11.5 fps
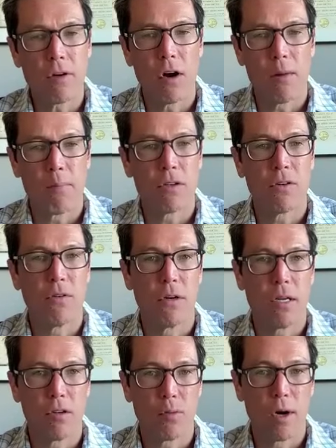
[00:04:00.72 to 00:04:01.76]
for
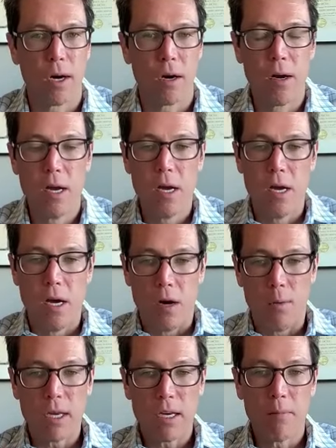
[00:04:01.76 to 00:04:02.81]
opportunities where
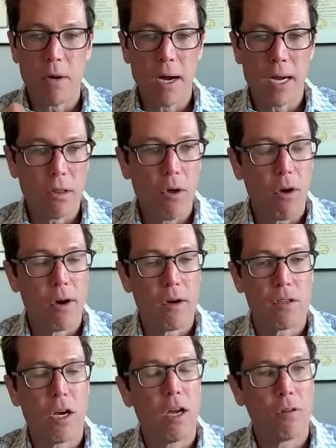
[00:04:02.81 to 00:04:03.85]
we can buy
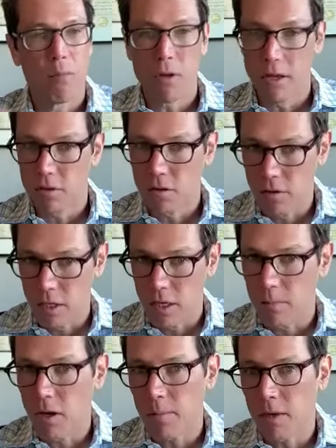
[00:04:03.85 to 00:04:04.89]
large one hundred plus unit
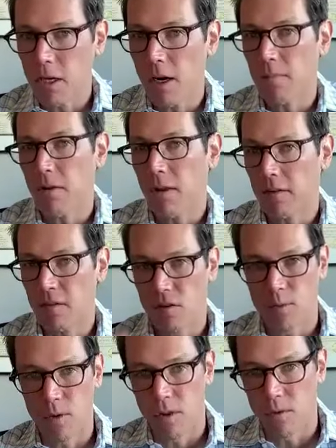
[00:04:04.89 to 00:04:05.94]
apartment complexes
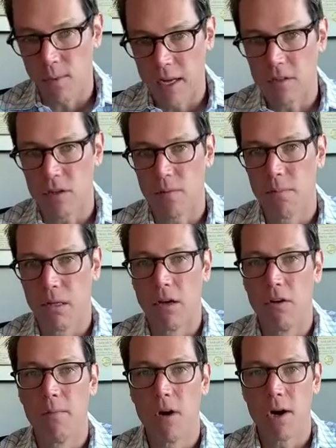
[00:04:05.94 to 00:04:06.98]
where the rents are
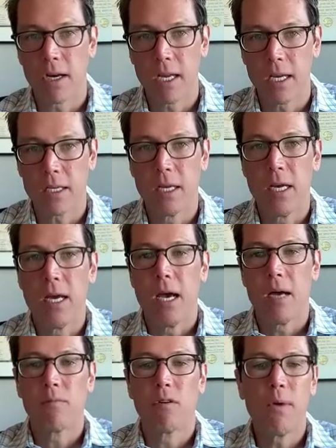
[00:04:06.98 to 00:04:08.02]
below market
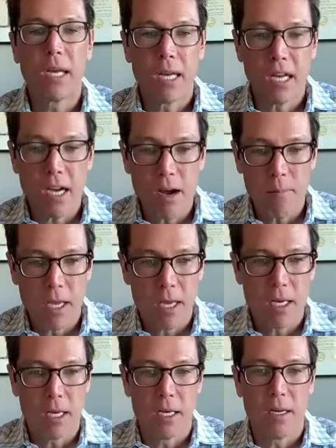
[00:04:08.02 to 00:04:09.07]
and where we can come
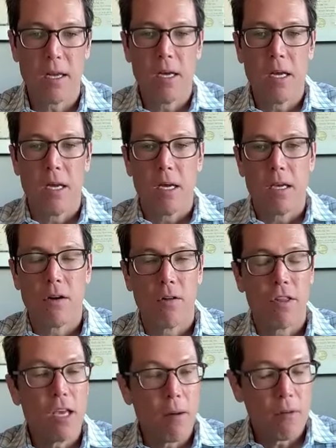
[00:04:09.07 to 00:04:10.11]
in and, you know,
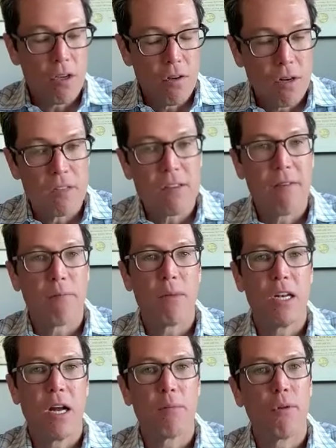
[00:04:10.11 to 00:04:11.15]
the up units haven't
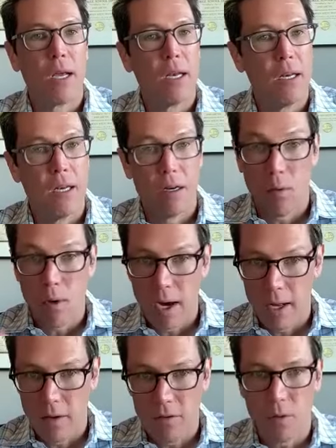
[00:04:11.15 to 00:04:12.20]
been upgraded in a
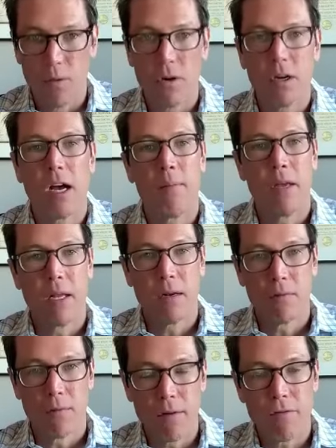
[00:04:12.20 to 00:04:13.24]
while. So we'll come
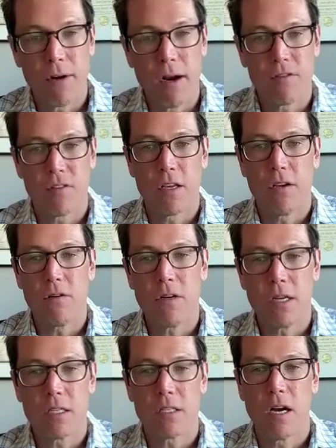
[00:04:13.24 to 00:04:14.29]
in, refresh the
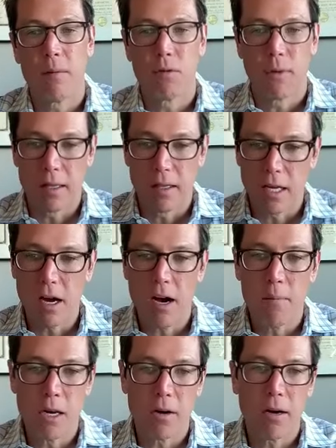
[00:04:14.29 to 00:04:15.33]
units, upgrade the
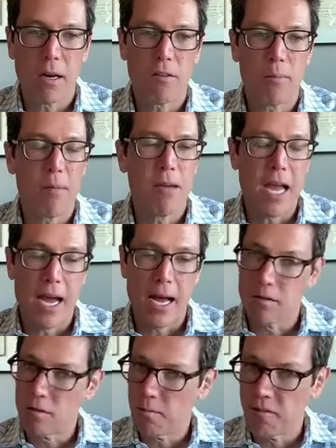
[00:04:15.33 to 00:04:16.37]
common areas, maybe
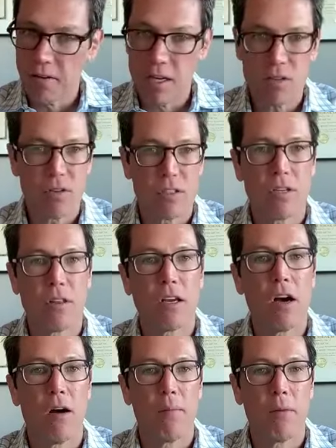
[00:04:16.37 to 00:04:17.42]
add some features to the
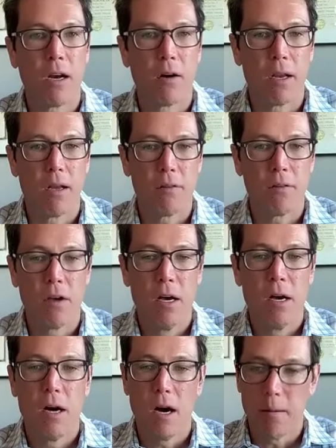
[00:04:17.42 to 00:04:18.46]
common areas,
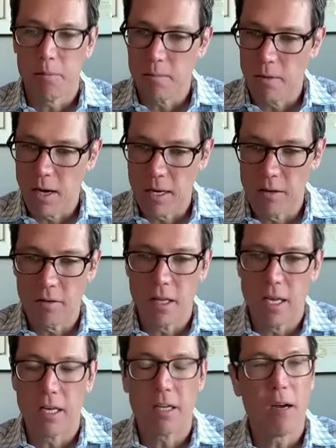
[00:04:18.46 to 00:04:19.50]
optimize
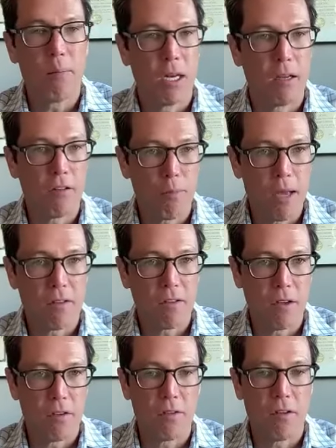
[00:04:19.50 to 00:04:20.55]
the income and
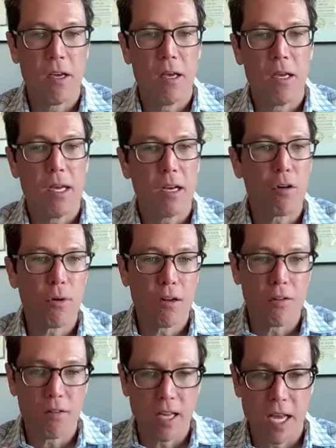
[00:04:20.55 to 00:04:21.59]
expenses,
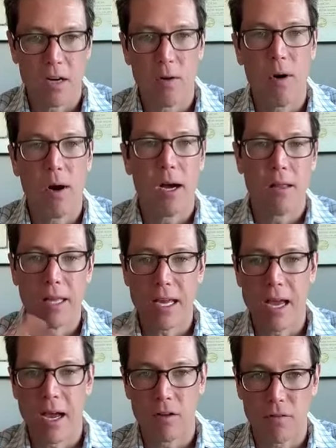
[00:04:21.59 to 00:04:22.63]
increase the N O I, the
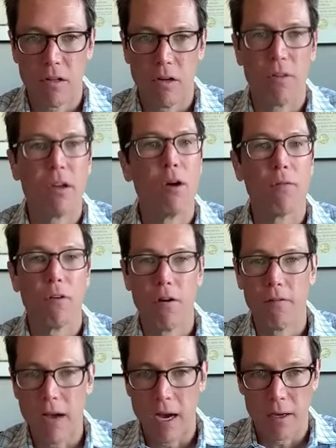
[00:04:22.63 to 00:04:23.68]
cash flow, the overall
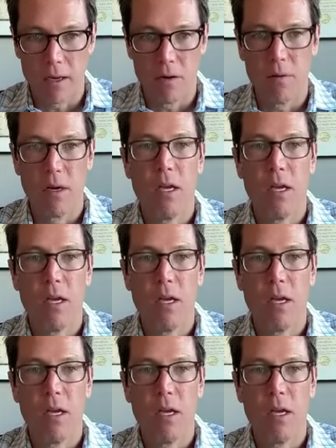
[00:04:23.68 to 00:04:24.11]
value.